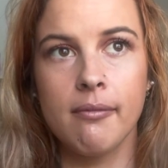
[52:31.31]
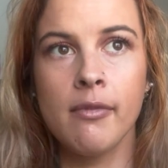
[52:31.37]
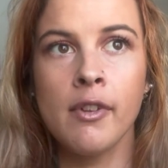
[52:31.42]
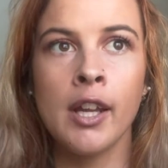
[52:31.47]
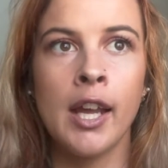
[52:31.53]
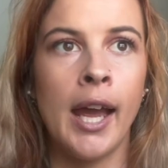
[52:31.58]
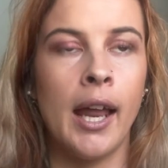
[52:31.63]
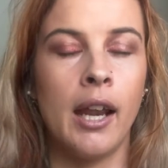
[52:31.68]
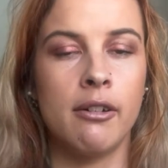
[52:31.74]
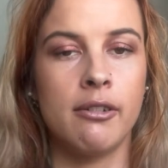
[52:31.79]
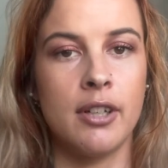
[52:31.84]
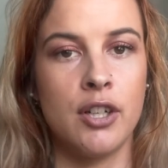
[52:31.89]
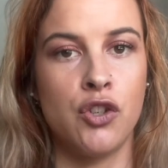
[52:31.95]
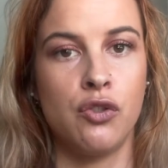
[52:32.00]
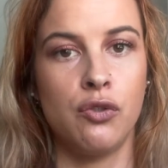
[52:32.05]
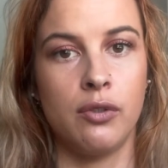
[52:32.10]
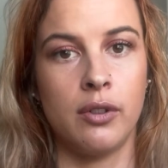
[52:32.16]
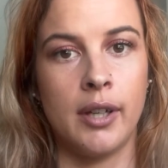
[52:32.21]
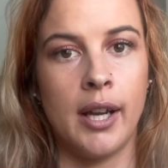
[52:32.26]

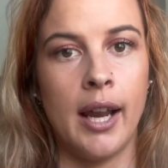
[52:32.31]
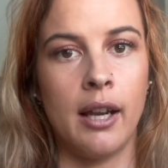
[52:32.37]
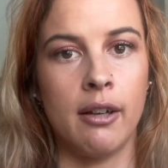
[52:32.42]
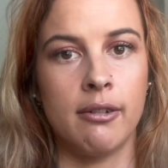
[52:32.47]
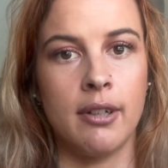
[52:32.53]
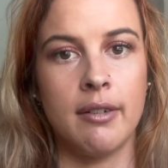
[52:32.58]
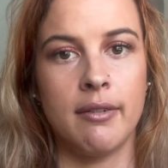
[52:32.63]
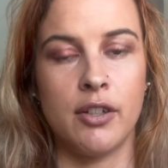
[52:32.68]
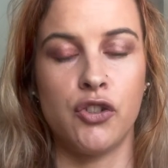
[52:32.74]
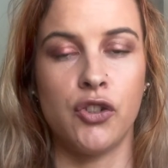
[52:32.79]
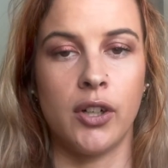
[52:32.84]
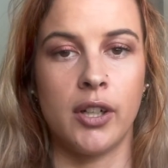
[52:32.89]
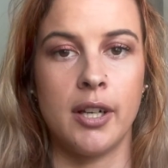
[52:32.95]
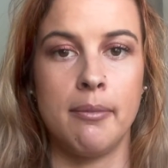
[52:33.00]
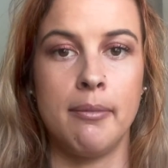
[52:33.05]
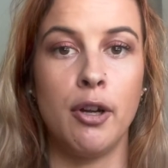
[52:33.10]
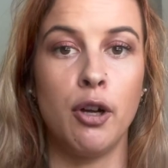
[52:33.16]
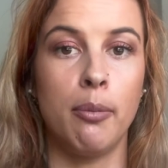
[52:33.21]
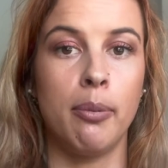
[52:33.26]
calorie
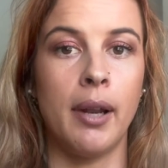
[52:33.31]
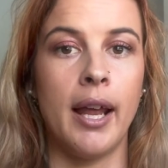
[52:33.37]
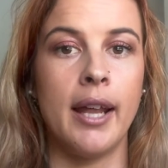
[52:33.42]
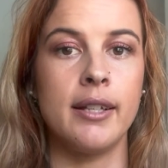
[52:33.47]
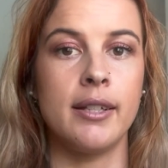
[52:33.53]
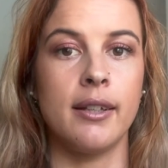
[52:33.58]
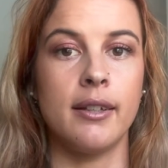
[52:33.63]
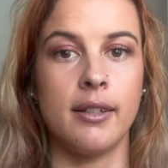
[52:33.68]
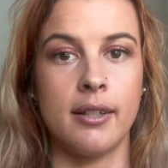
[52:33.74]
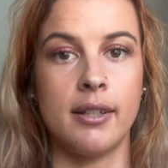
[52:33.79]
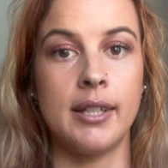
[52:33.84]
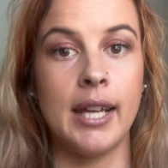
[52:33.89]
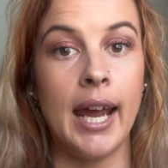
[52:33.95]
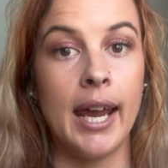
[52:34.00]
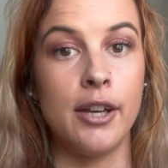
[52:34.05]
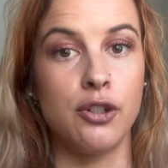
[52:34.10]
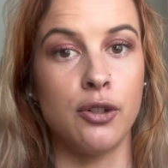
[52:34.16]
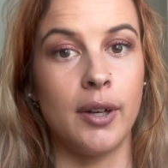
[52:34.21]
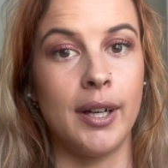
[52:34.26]
restricted meal plans at this
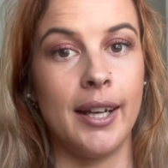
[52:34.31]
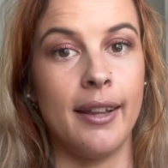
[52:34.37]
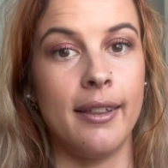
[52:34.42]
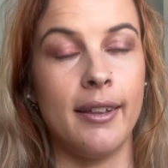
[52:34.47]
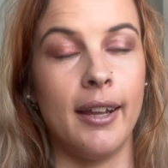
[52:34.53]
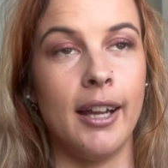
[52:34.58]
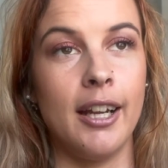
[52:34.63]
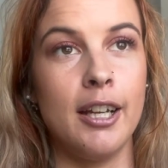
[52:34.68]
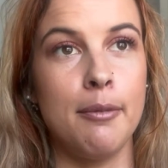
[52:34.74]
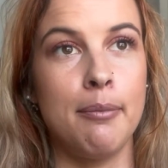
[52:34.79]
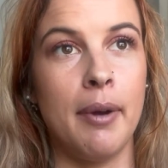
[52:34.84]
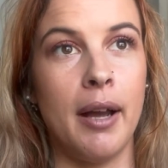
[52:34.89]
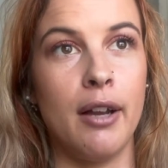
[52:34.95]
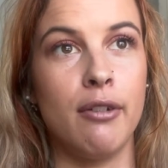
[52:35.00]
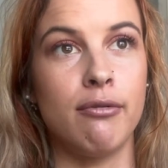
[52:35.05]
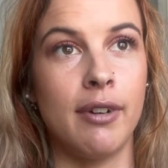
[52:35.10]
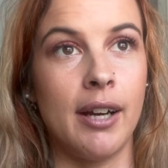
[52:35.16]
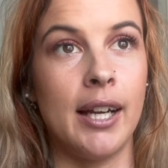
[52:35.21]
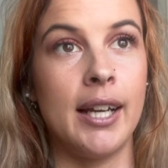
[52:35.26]
stage or anything,
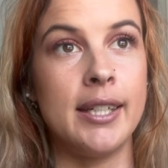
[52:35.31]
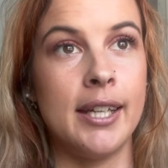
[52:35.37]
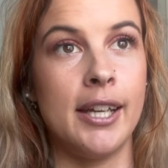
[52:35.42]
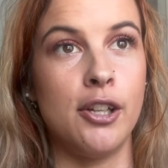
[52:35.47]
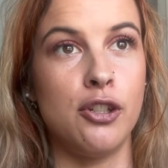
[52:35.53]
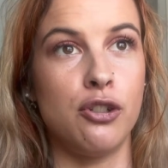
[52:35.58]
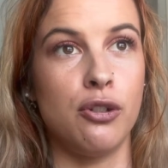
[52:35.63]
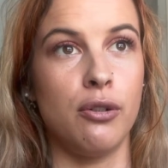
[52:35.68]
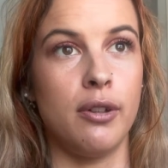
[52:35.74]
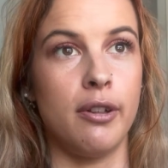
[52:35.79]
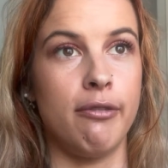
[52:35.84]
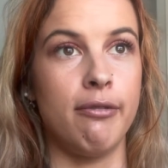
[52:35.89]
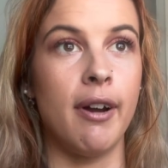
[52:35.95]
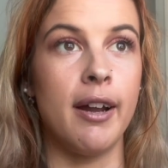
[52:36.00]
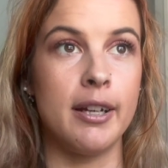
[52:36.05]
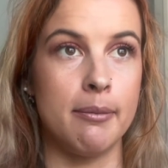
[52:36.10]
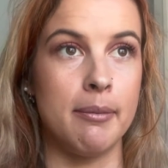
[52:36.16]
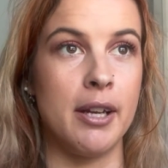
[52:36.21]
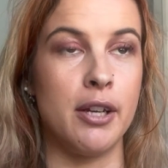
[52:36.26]
but really teach you the
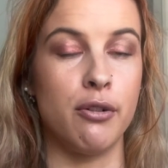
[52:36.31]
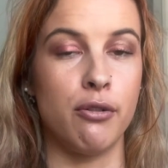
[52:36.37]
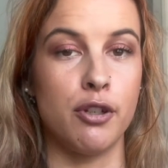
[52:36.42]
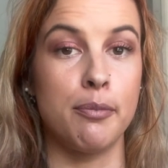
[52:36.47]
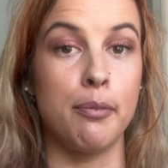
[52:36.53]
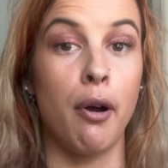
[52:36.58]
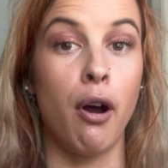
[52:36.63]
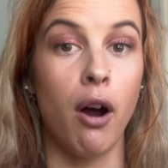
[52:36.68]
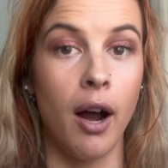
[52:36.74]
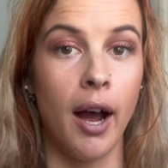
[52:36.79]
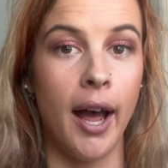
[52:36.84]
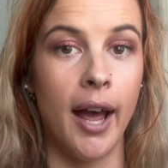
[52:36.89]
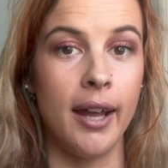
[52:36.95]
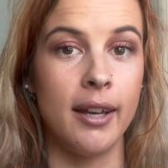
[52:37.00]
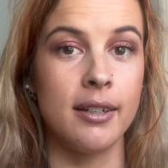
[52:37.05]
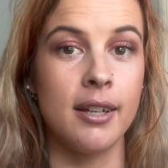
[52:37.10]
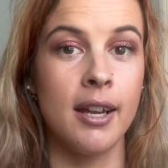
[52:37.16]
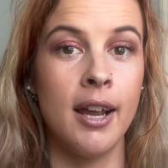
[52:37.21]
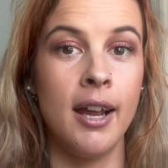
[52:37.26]
fundamentals
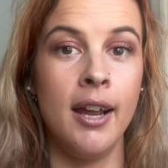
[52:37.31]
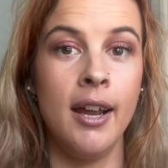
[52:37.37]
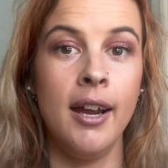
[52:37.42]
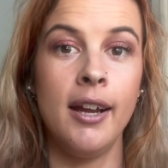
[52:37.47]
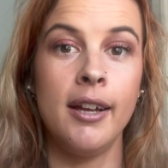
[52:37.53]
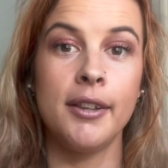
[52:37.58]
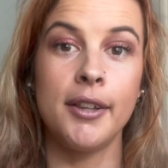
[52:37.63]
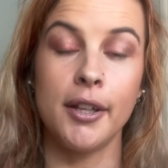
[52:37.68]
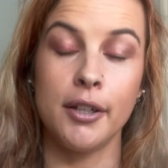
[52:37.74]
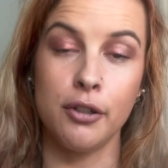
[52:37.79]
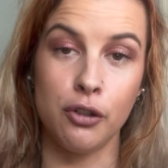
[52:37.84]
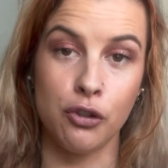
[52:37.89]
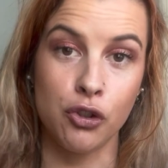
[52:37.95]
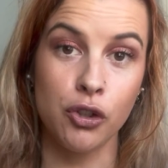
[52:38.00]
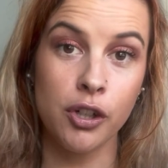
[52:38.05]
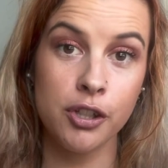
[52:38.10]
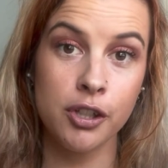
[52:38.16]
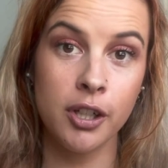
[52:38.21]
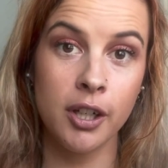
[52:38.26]
behind the
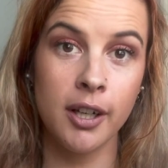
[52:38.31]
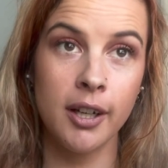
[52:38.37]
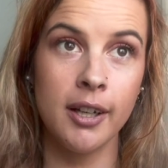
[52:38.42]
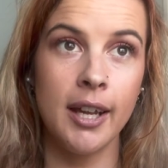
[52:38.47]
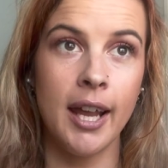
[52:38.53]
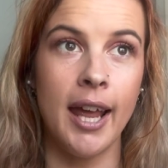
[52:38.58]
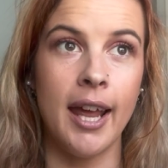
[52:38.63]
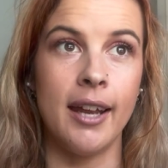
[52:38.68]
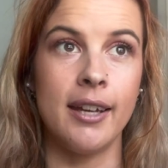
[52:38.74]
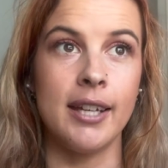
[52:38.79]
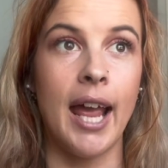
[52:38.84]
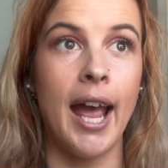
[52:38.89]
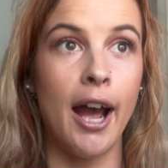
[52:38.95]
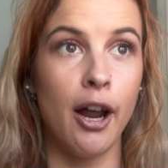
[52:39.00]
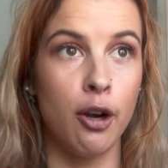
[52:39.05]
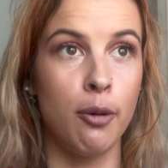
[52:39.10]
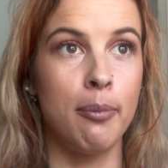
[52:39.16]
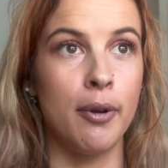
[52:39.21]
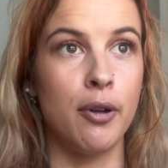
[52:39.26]
nutrition and
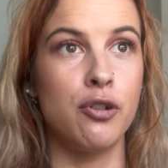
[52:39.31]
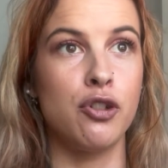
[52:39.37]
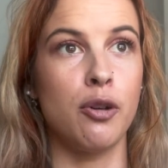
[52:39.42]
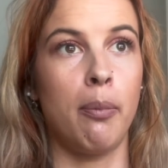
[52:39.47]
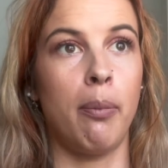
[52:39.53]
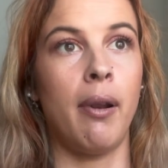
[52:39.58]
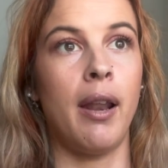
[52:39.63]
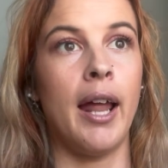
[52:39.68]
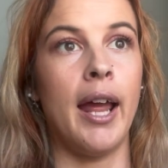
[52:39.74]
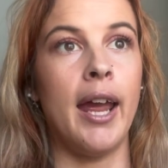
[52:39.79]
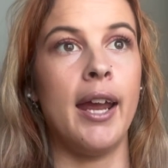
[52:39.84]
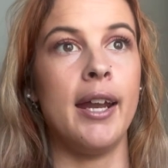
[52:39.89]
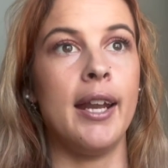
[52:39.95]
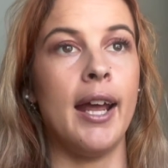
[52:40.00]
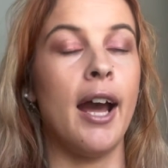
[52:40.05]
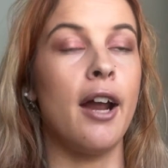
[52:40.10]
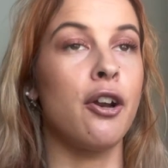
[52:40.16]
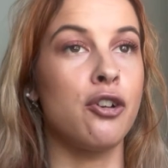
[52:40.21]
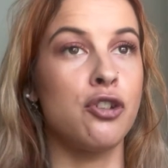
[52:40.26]
how to build your plate,
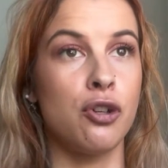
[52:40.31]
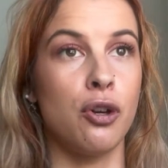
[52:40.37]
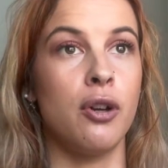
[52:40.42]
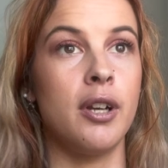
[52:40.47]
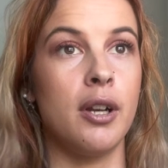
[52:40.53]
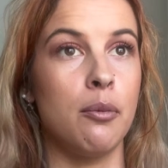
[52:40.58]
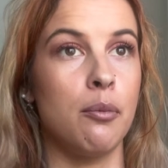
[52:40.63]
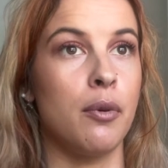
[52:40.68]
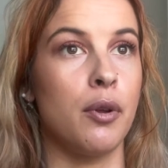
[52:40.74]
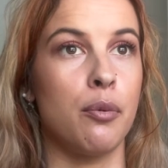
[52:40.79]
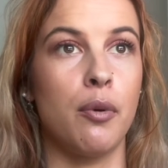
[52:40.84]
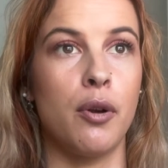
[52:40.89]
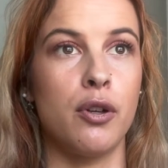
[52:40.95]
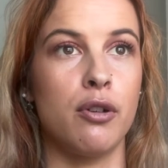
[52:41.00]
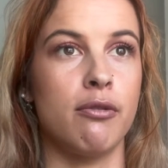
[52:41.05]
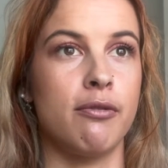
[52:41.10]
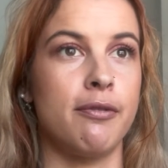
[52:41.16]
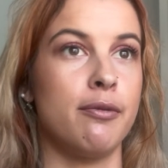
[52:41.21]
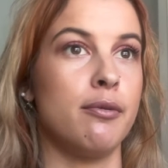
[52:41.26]
how to tune in with what
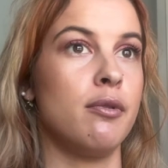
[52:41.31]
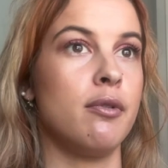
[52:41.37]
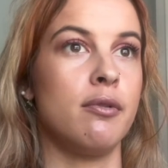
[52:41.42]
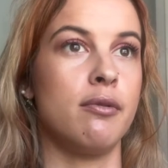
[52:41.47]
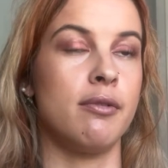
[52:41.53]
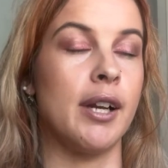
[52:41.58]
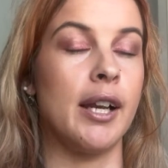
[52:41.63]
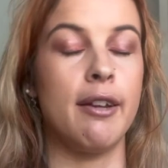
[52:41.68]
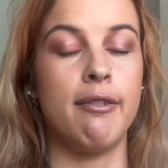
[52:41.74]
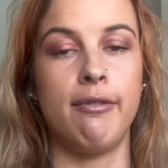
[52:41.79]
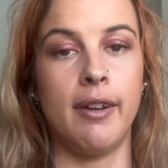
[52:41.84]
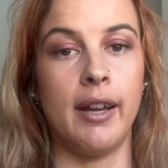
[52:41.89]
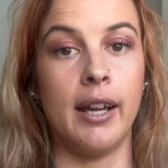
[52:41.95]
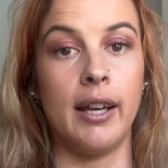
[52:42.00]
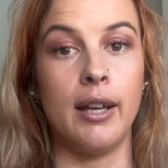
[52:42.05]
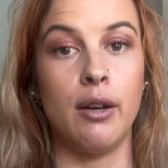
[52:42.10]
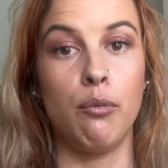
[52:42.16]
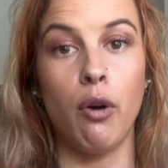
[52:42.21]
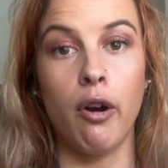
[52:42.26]
you're really
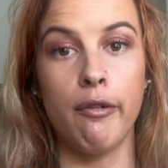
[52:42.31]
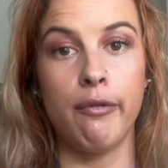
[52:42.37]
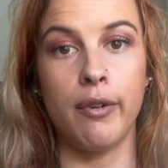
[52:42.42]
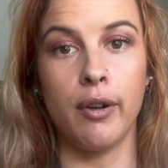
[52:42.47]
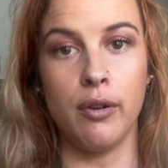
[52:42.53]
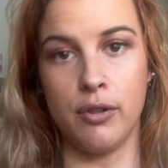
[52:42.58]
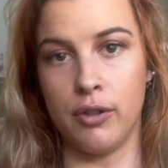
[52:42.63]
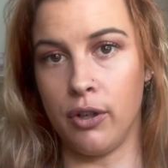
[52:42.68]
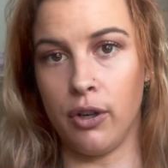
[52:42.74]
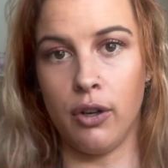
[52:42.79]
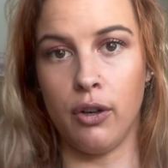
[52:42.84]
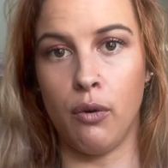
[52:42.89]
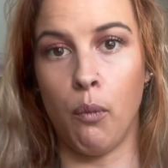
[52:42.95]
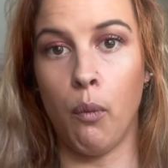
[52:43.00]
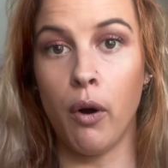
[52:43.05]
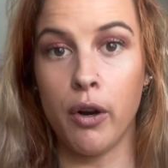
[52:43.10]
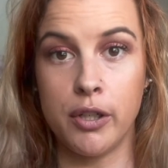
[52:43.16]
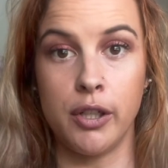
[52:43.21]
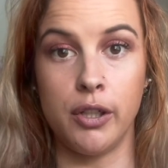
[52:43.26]
feeling, what feels
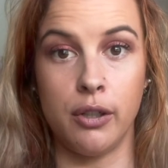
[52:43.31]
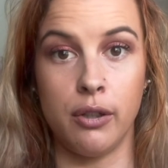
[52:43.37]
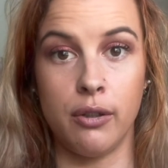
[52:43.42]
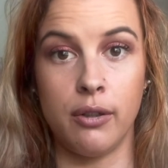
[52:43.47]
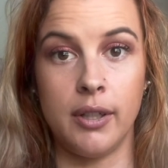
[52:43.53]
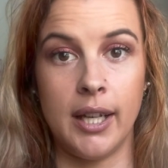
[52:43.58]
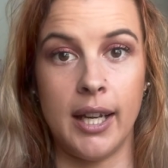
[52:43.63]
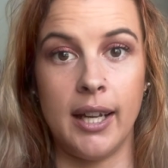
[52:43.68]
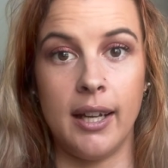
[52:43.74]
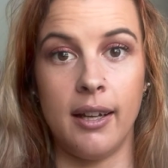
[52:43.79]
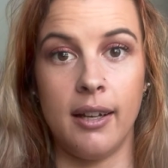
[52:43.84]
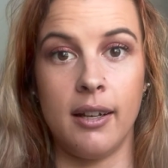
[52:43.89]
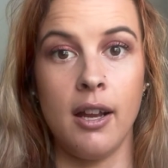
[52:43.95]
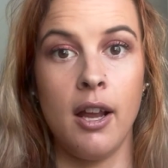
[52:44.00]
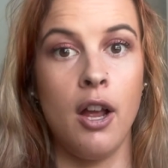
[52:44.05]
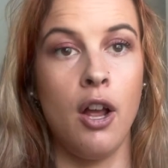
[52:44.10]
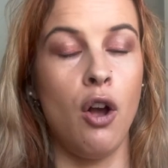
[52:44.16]
good, what do you need,